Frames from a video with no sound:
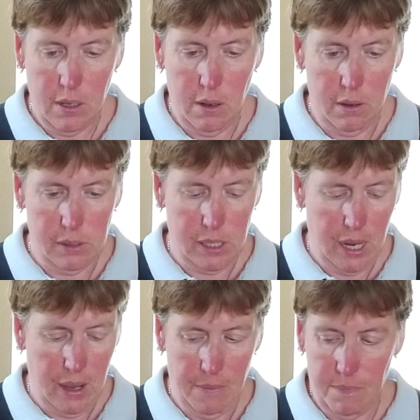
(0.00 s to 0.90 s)
cards
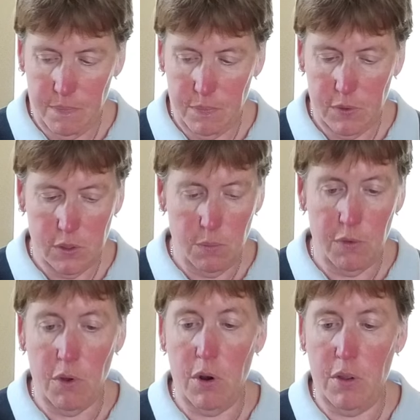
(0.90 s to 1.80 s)
here. So
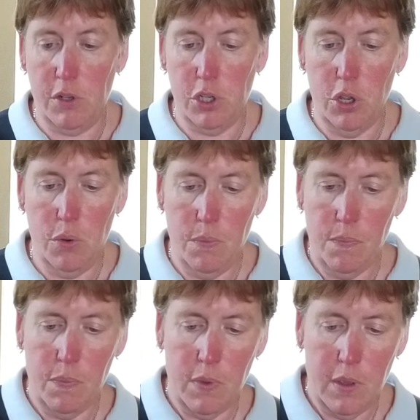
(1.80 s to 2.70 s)
we've got another 2
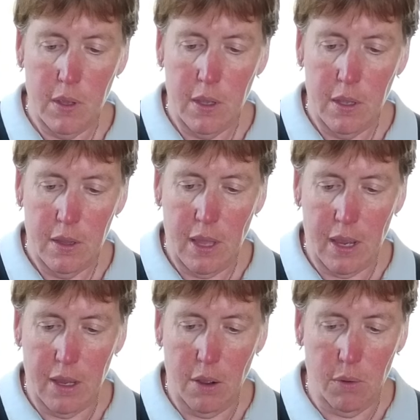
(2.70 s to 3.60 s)

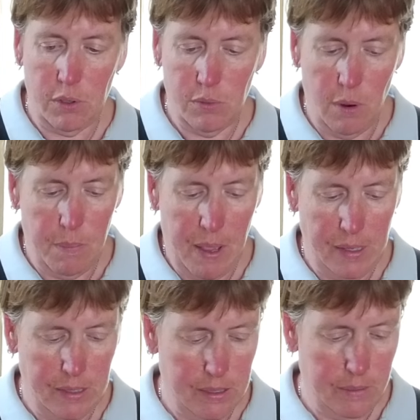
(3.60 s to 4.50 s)
that can go onto our
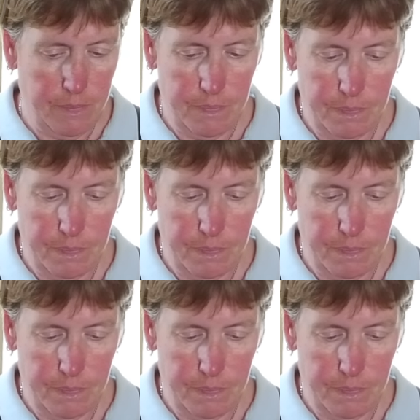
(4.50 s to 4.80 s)
base.